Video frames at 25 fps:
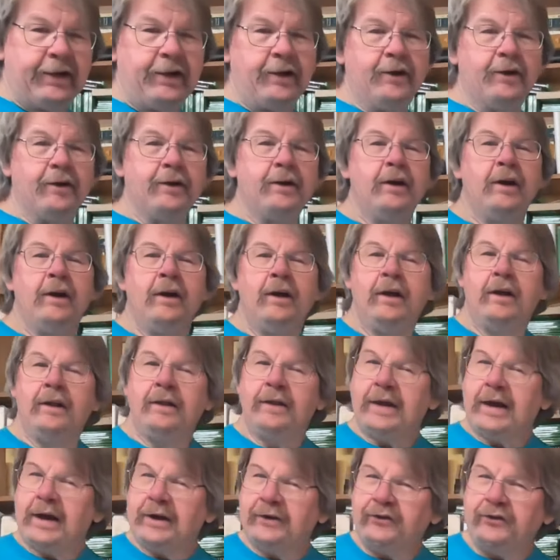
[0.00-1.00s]
here.
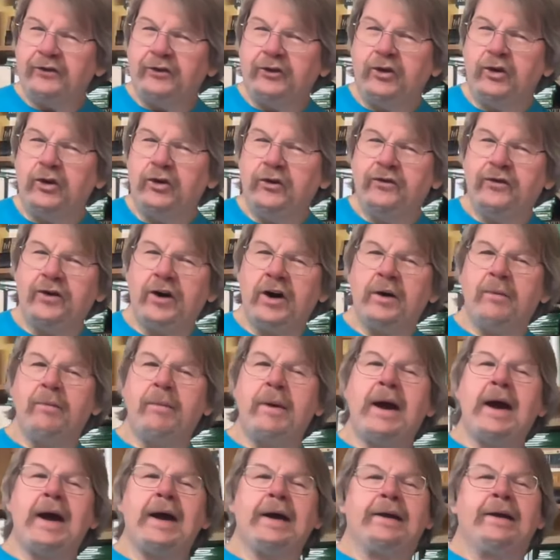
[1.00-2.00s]
That's too far
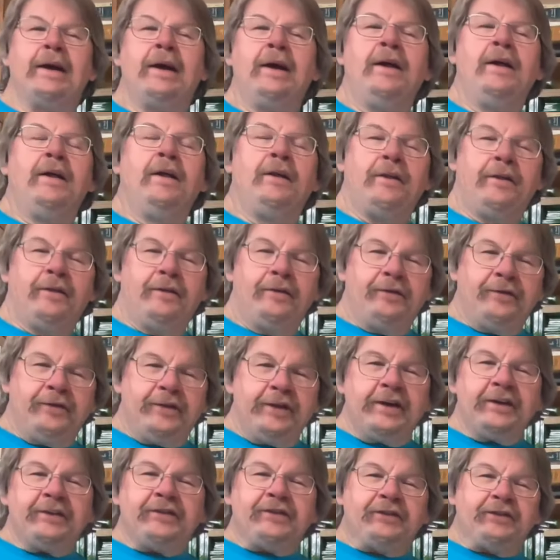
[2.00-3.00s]
back.
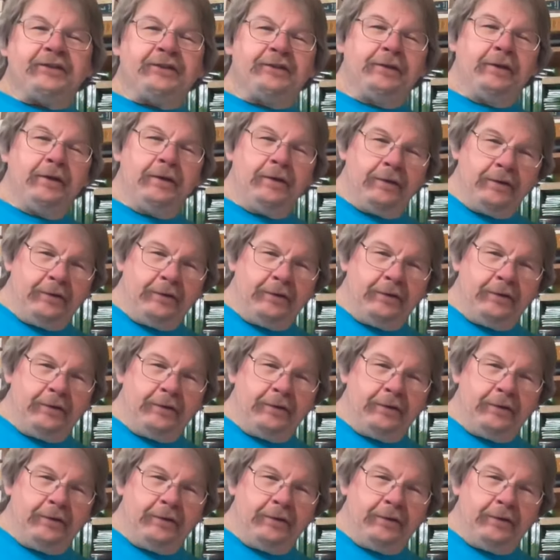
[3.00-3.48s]
This,